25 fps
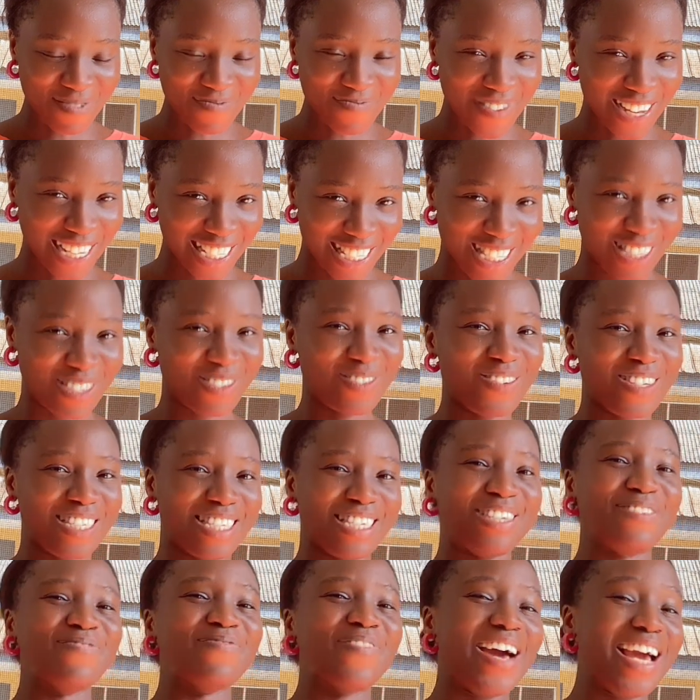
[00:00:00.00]
messed
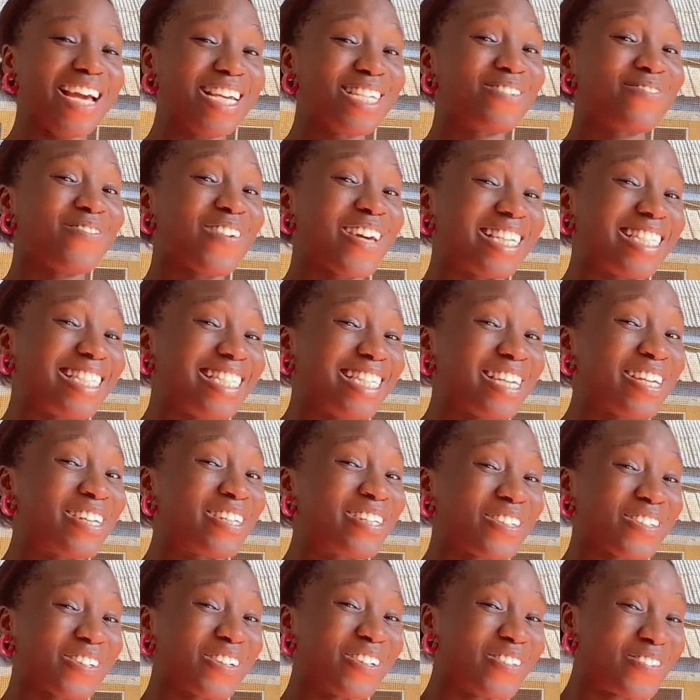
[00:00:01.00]
with my
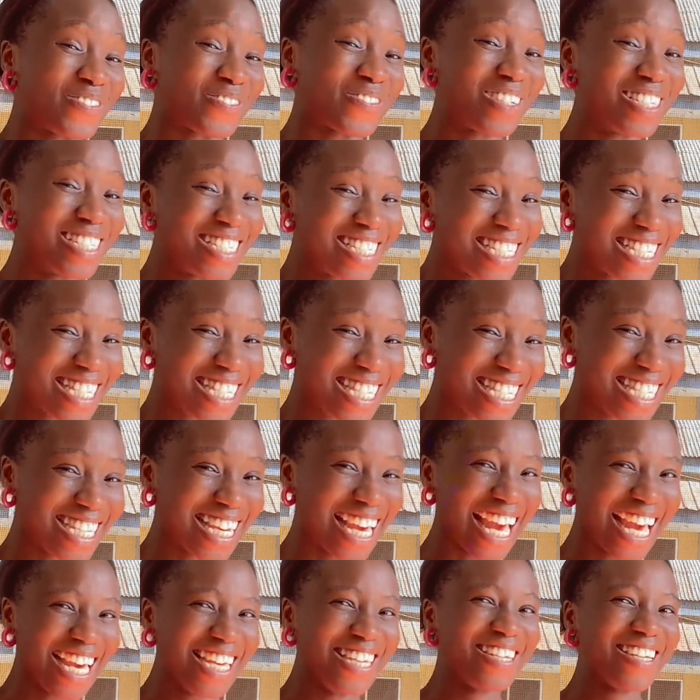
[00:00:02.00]
expectations for this
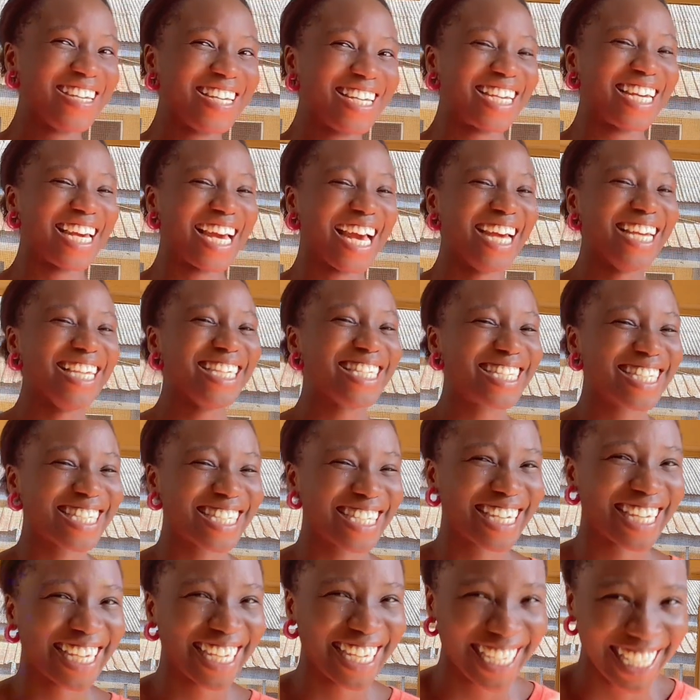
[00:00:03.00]
year, you guys.
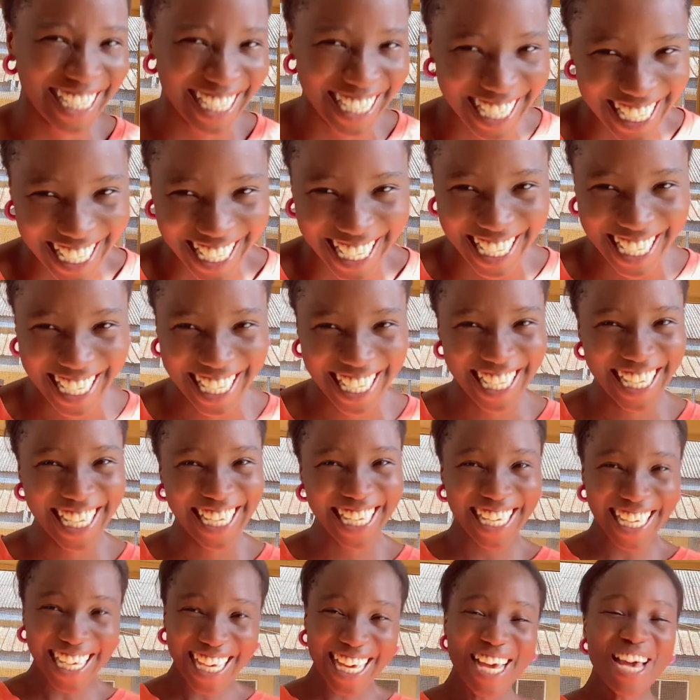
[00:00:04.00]
God
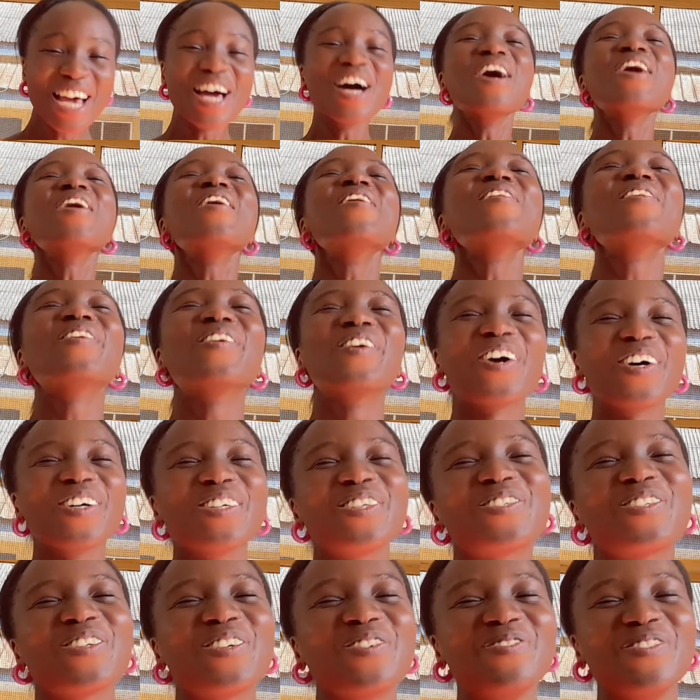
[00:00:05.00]

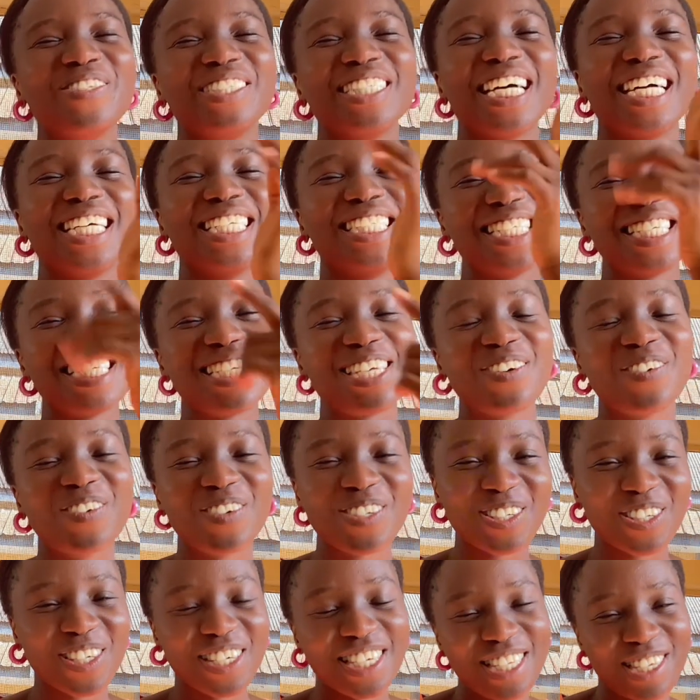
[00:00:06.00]
told me that this year
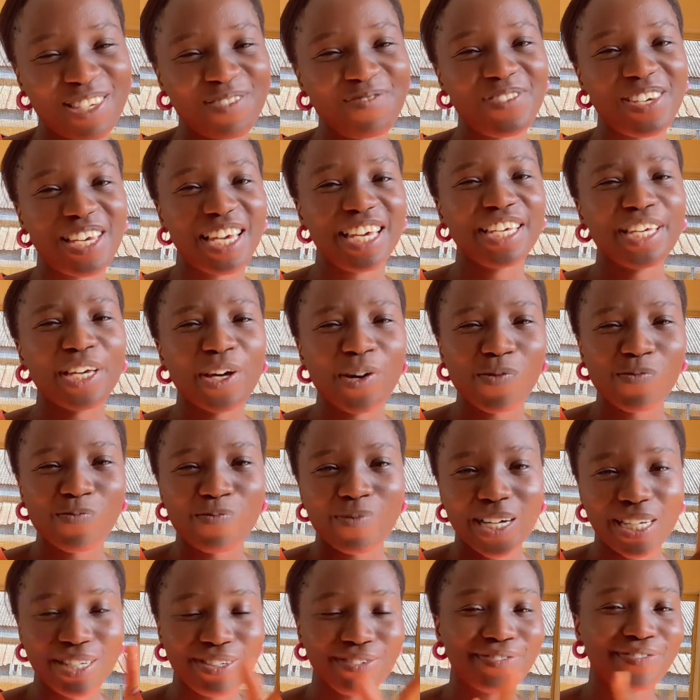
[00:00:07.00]
was going to be a year of
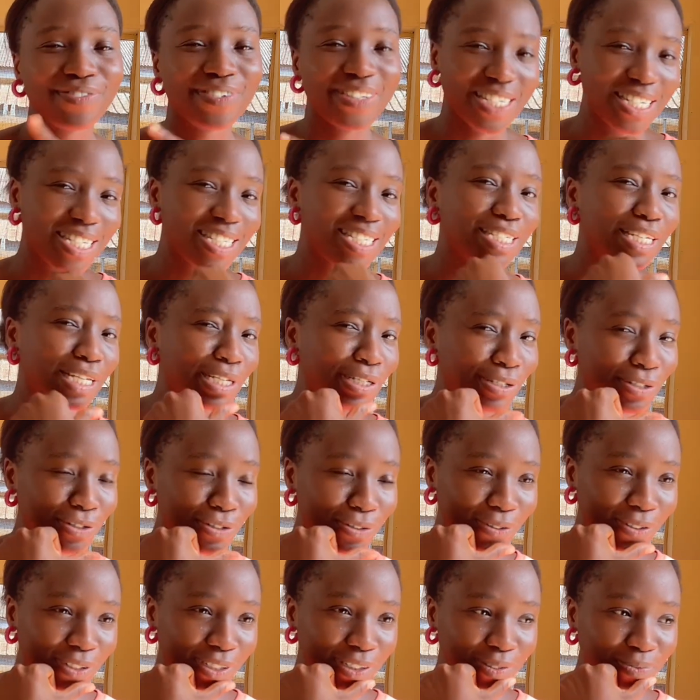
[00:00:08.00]

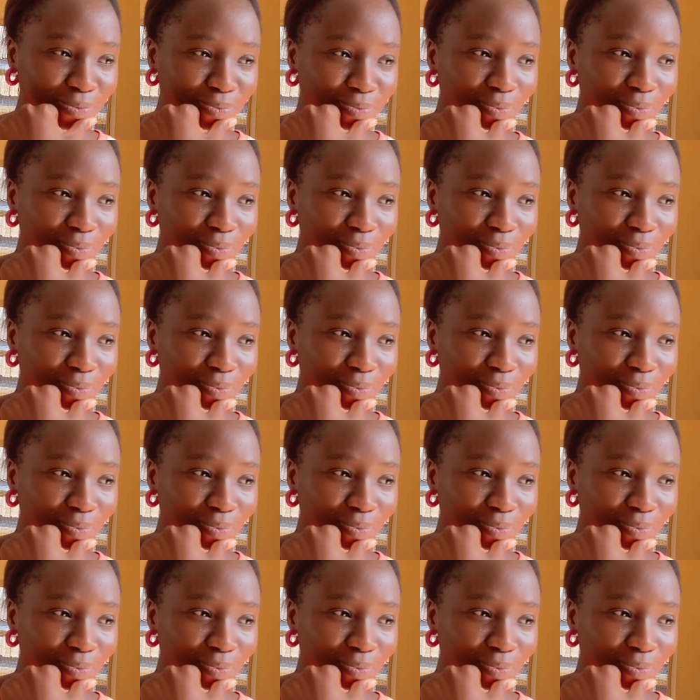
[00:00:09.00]
manifestation.